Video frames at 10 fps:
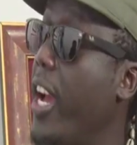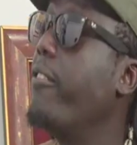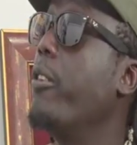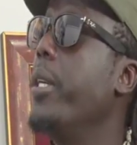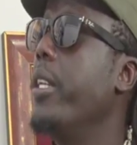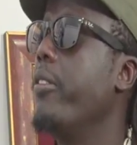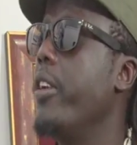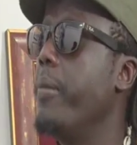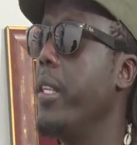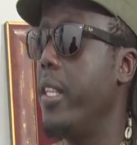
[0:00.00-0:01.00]
have to be in
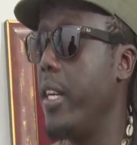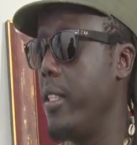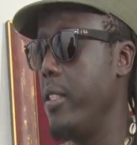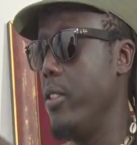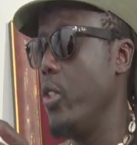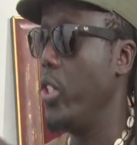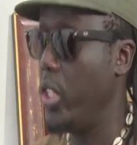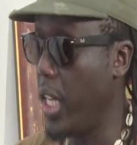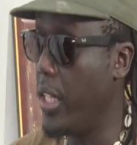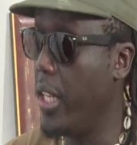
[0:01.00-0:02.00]
agreement that you're
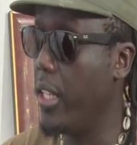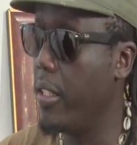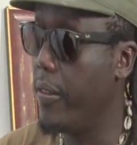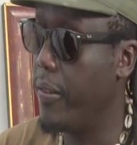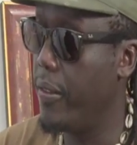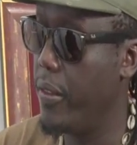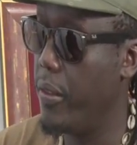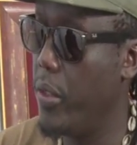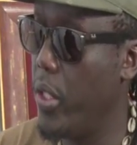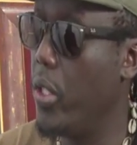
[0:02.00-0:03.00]
sending
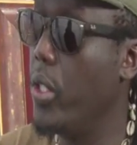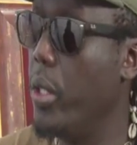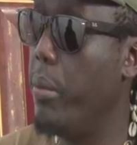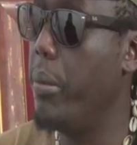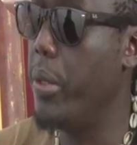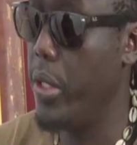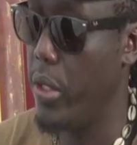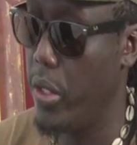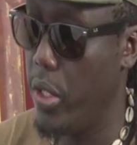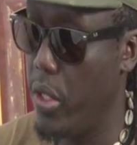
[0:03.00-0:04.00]
your good people, you
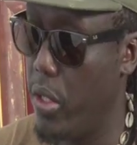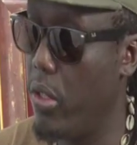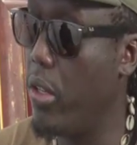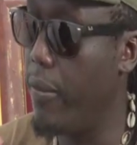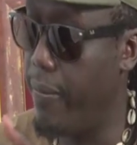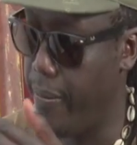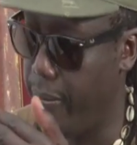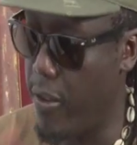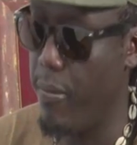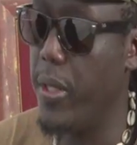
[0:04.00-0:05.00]
know, your
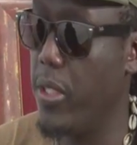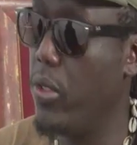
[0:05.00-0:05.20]
from the